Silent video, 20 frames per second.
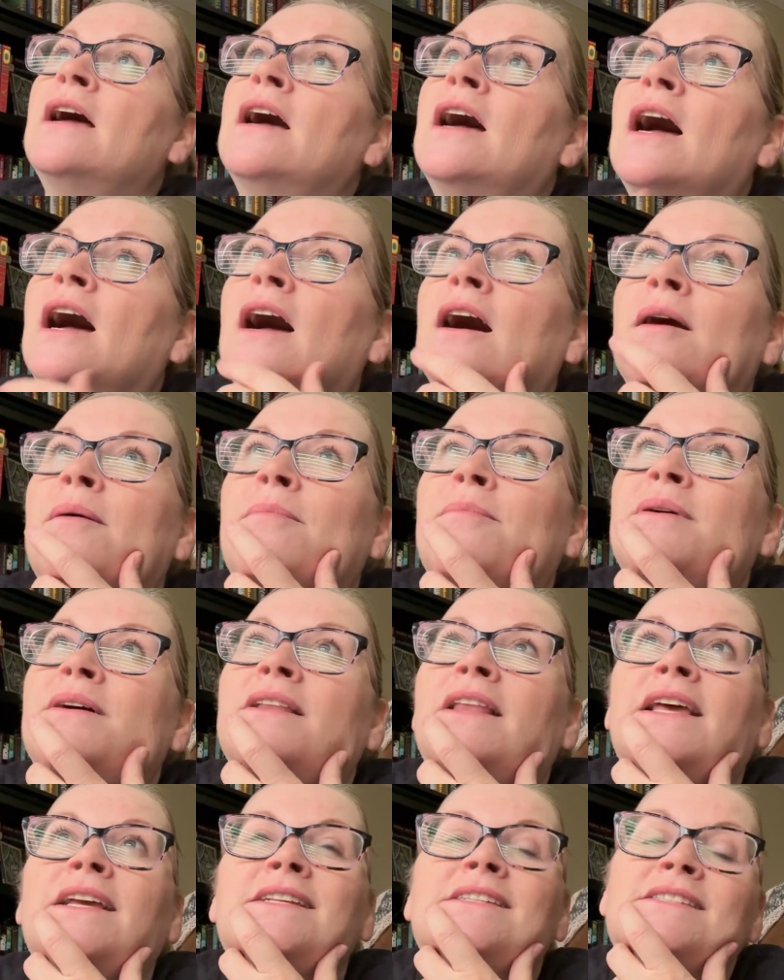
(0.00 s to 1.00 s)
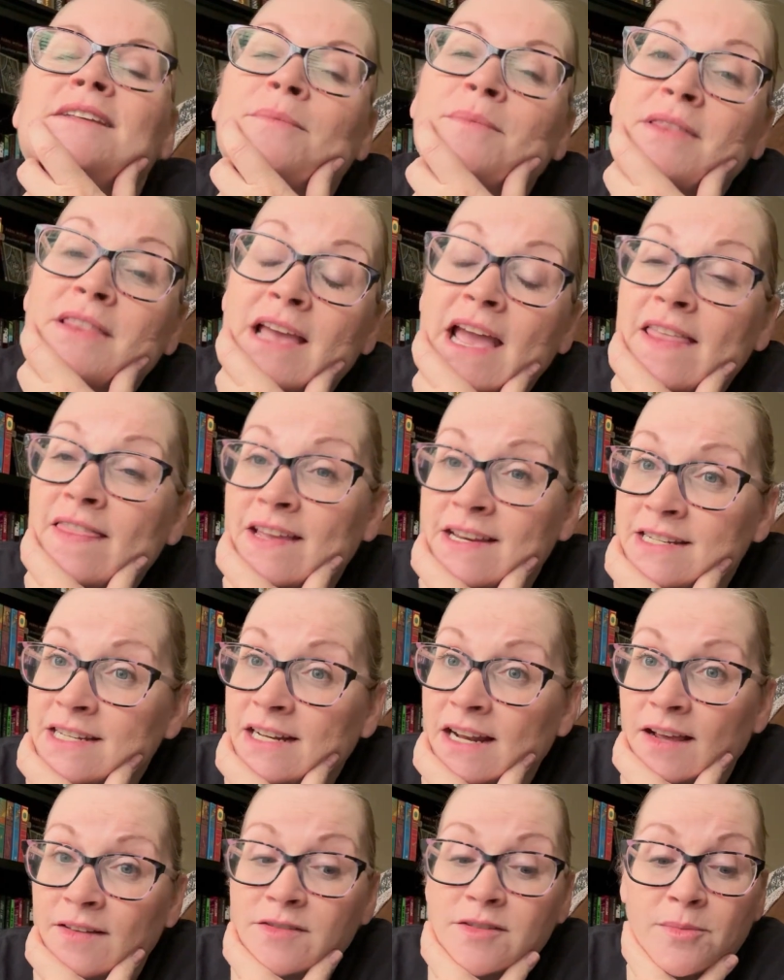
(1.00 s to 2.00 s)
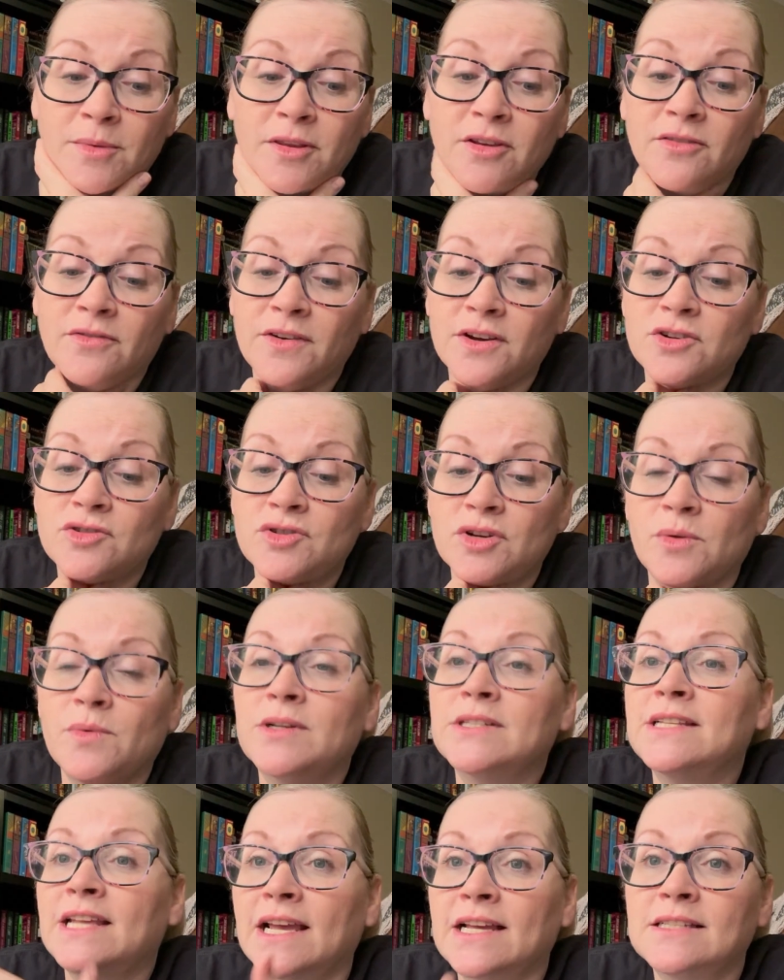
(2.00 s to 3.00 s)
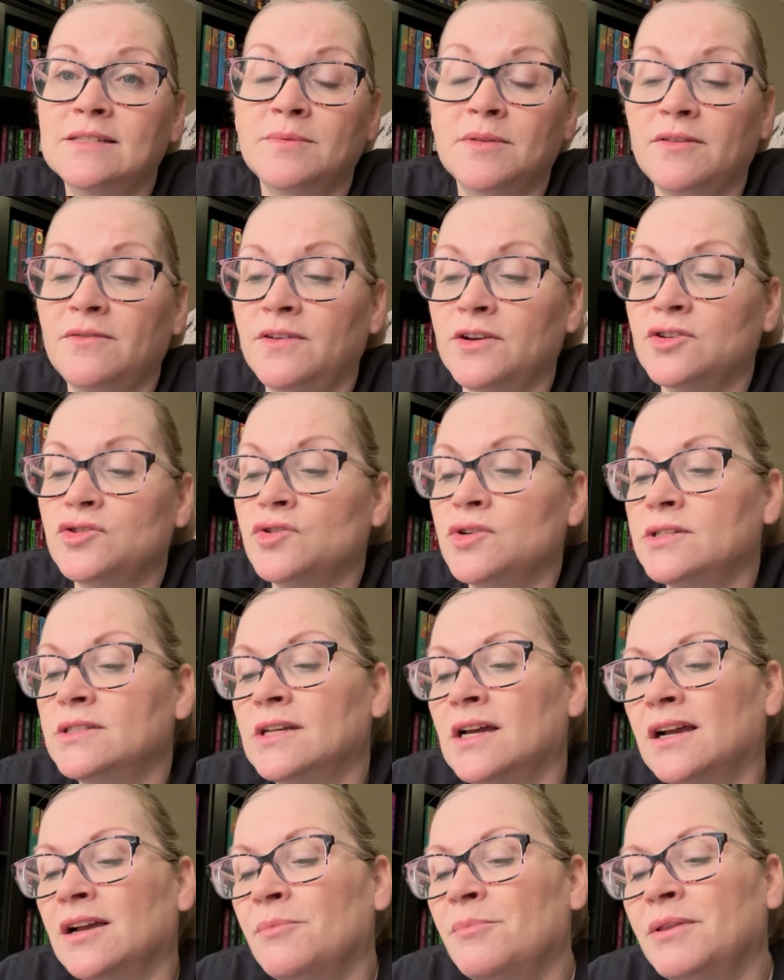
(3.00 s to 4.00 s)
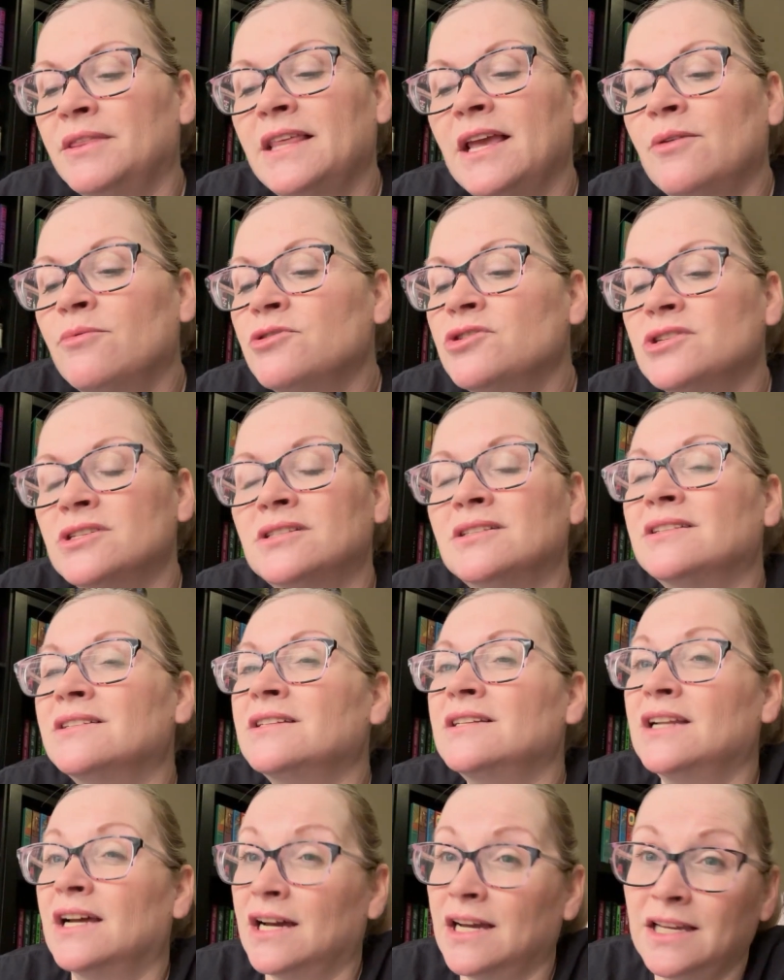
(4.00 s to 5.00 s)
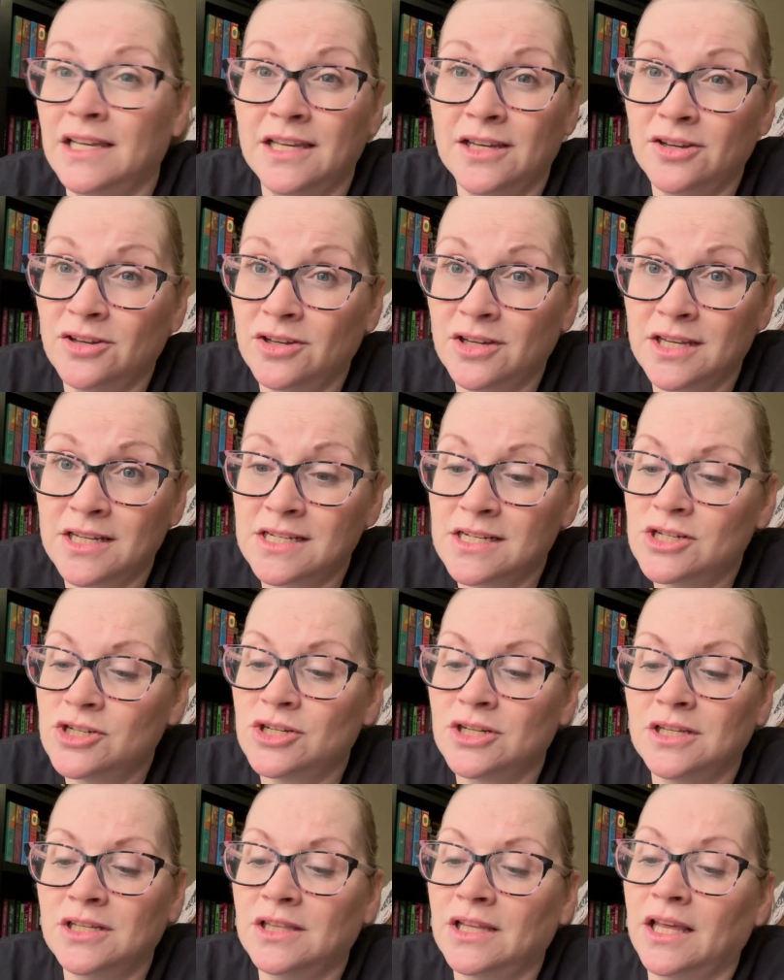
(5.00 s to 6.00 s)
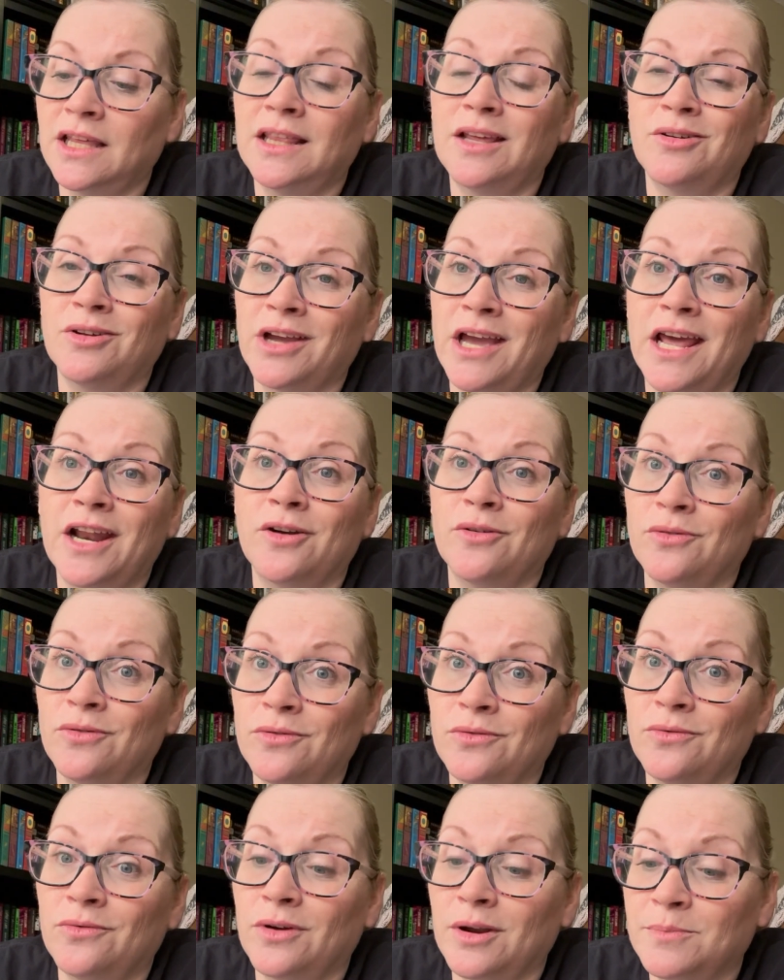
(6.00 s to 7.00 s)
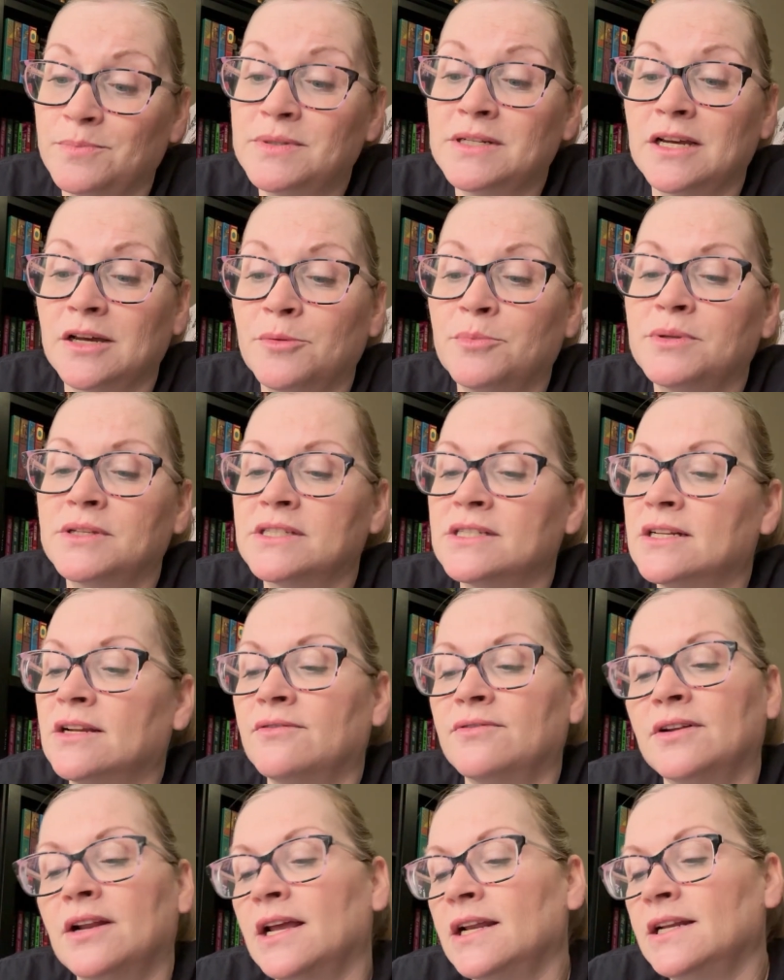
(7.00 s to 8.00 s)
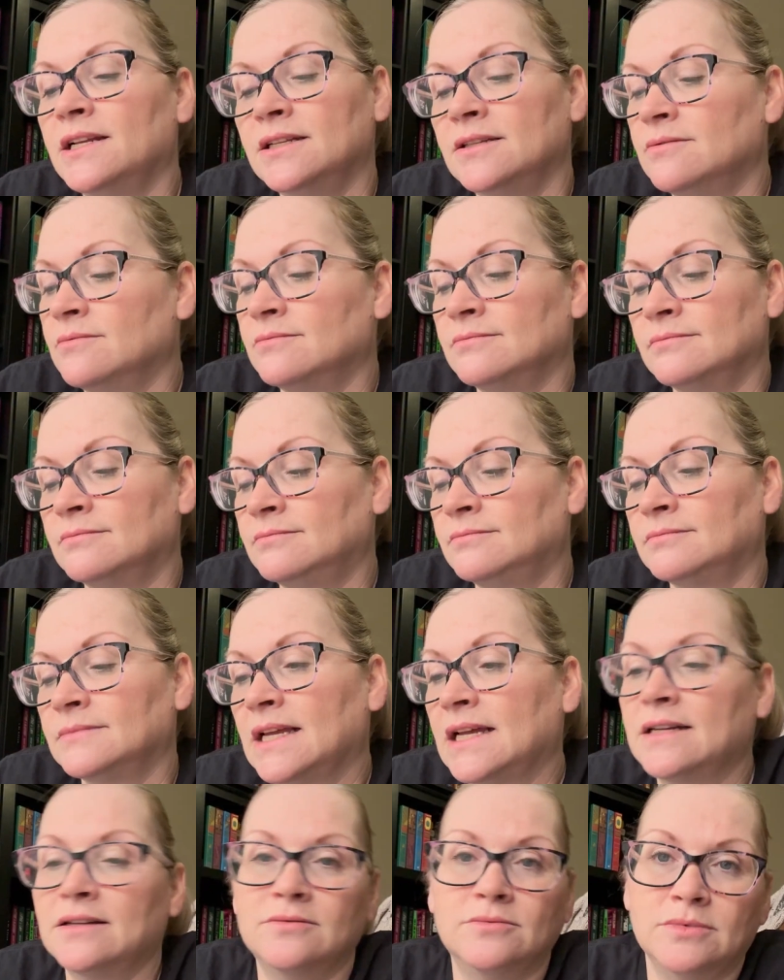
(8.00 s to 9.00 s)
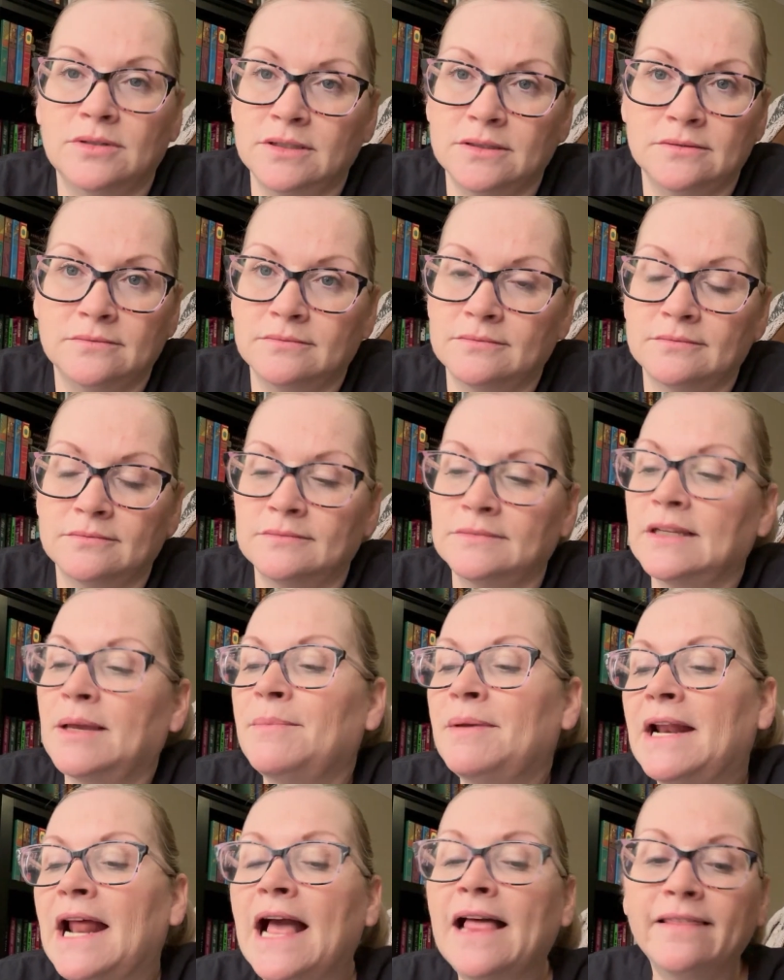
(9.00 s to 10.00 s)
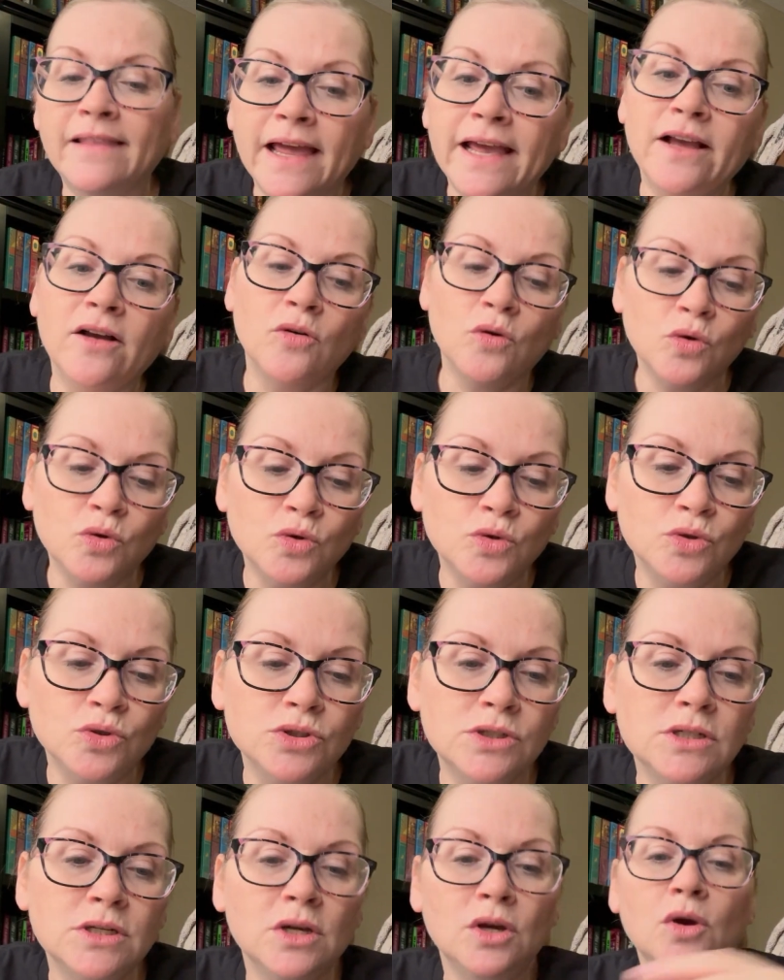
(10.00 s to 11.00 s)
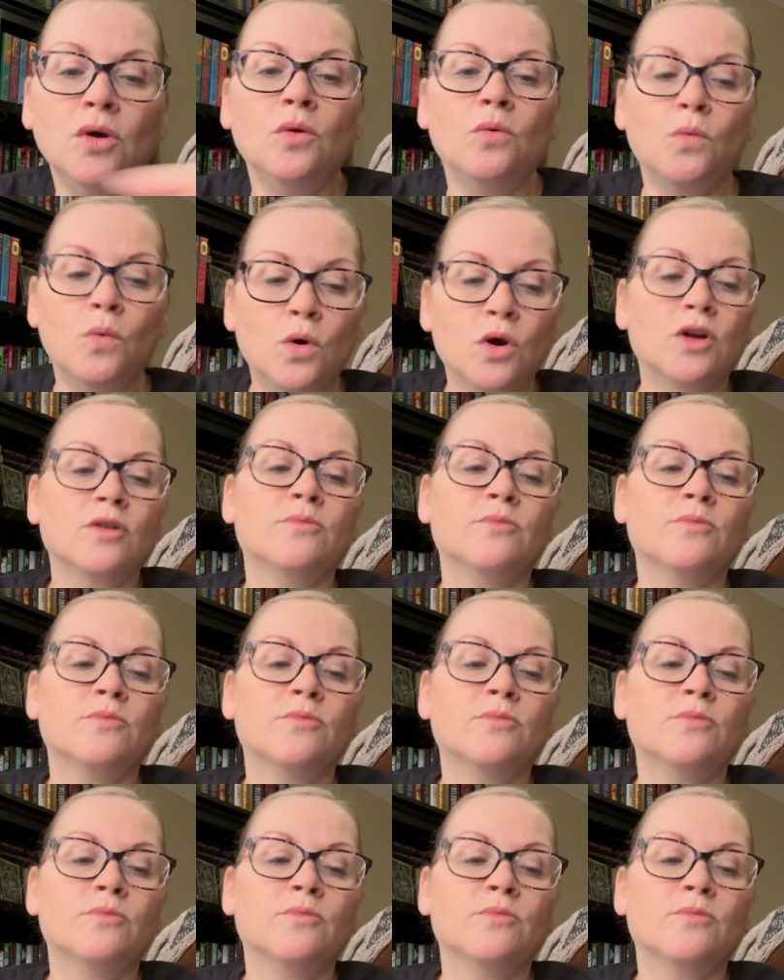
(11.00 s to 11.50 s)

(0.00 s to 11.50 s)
But like some of the, and they did have some other Fear Street ones. They had some of the Fear Street Saga, but they were just not in good condition. Like they were kind of ripped up and stuff. And I mean, I like old worn